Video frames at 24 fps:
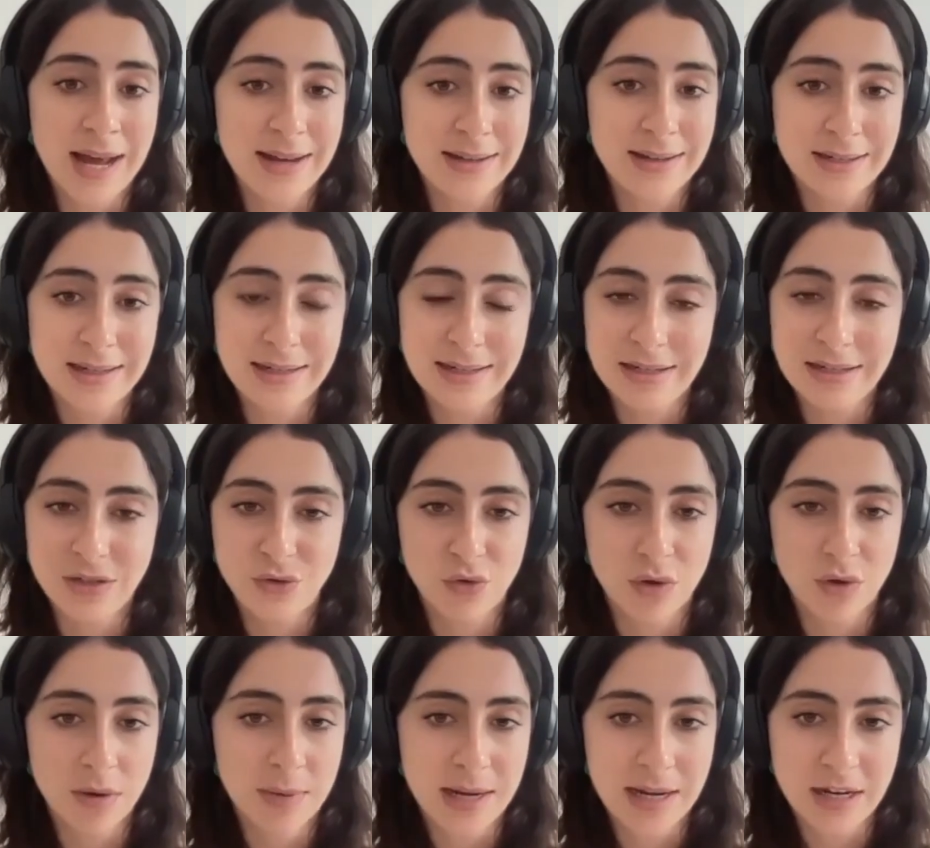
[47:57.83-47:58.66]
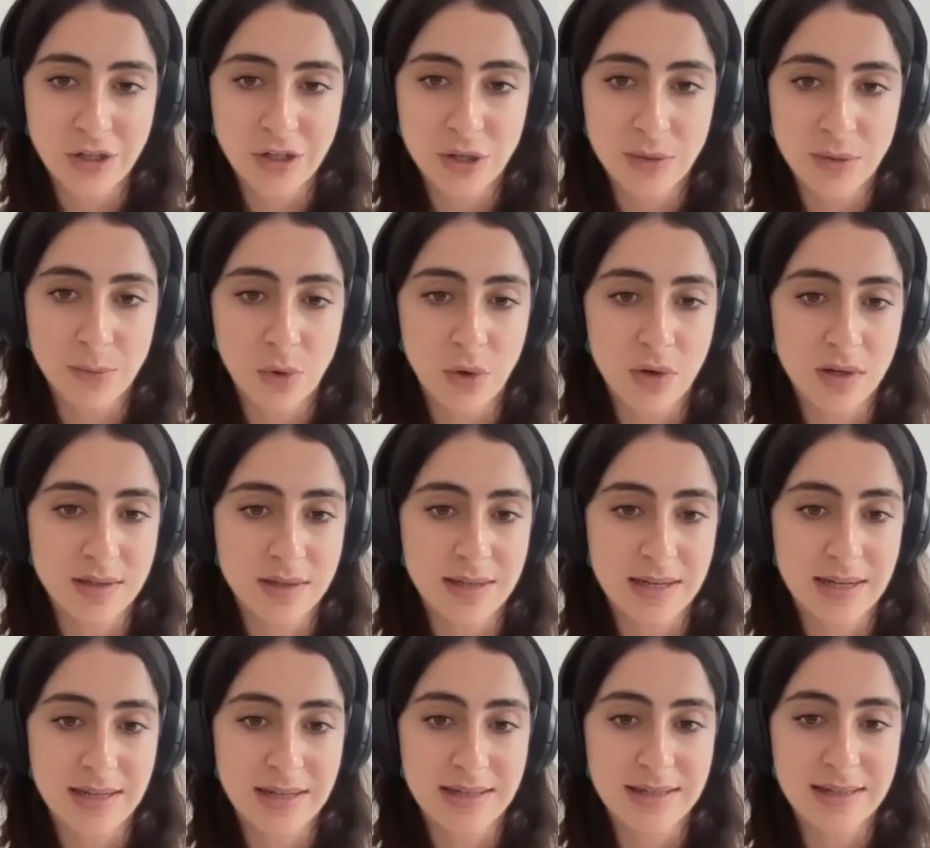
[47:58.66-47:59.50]
anti-discrimination
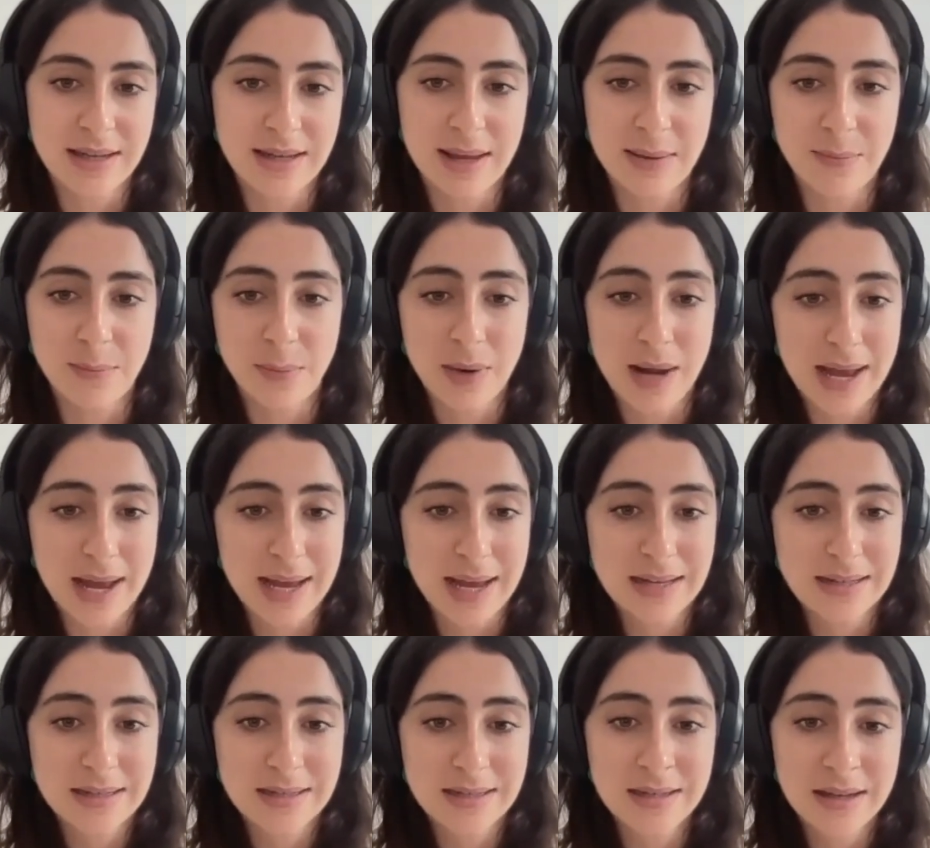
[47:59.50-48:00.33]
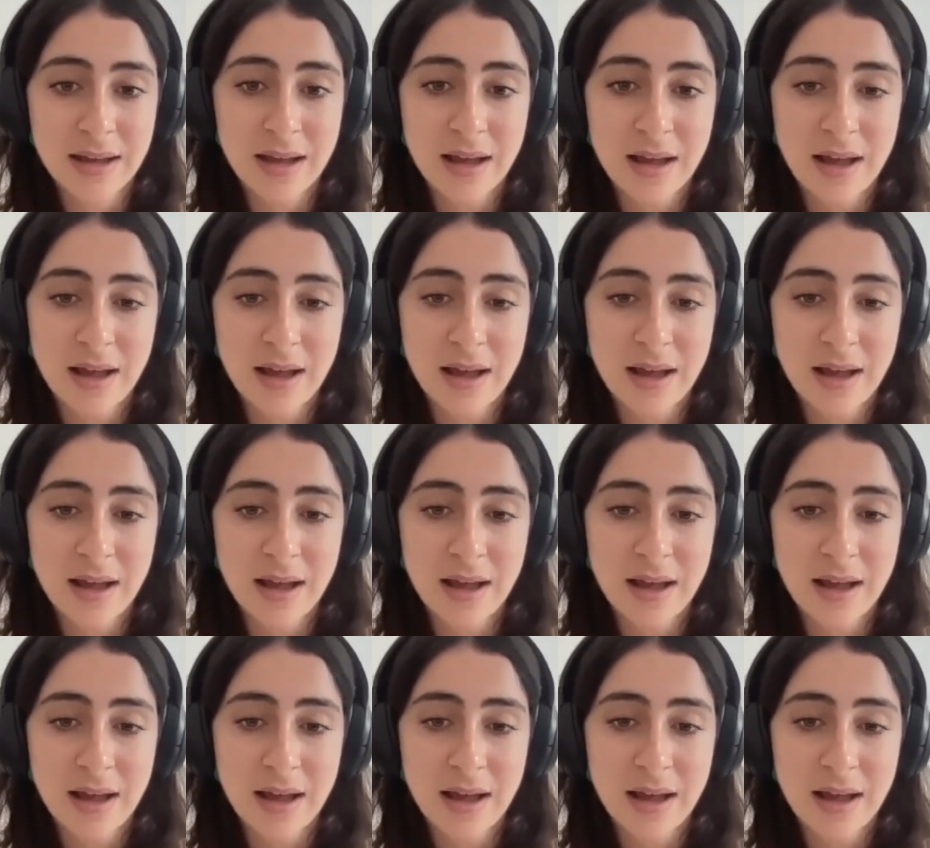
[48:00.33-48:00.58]
policies in place,